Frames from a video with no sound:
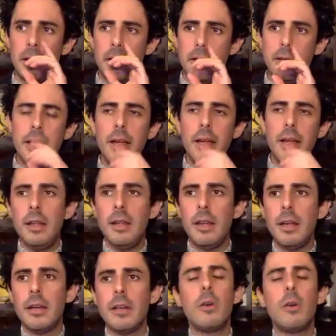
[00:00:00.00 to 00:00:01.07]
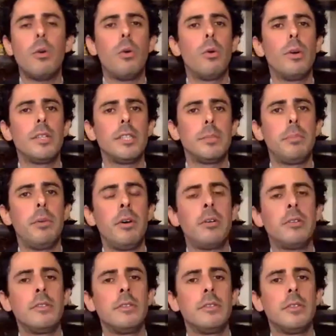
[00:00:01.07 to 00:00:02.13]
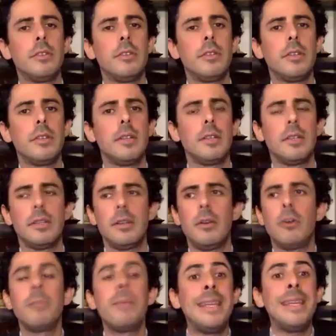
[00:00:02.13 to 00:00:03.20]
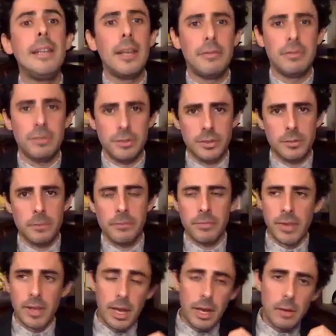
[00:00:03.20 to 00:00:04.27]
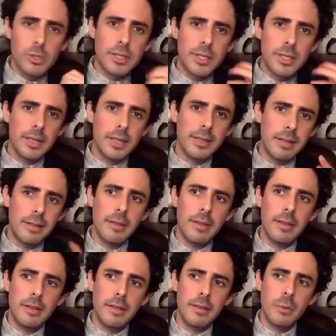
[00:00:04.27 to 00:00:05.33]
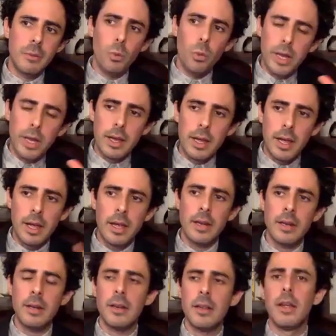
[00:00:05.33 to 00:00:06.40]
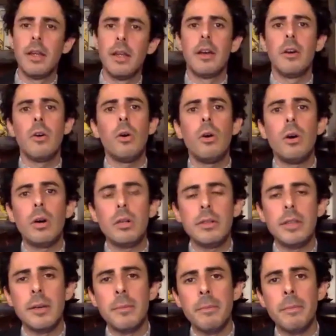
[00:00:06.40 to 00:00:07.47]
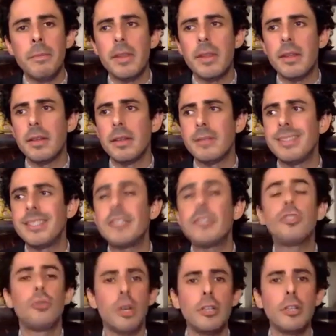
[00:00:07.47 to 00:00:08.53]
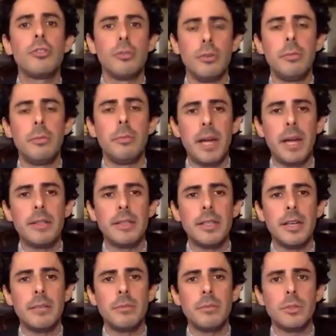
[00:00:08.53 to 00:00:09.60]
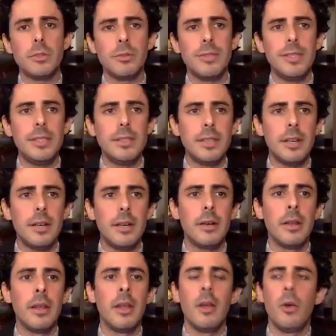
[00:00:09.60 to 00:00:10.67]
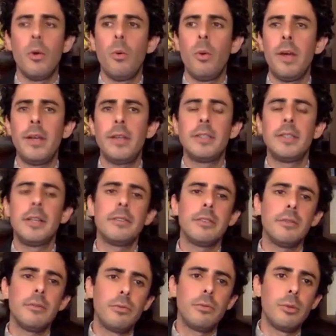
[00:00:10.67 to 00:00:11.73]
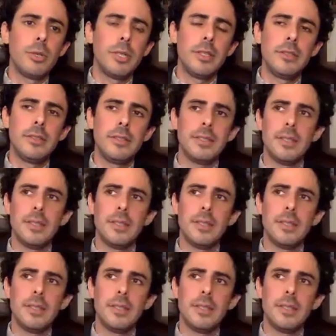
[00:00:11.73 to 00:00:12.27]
they correspond on many levels. I would say that we can call them structural paradigms. So these are ways that Freud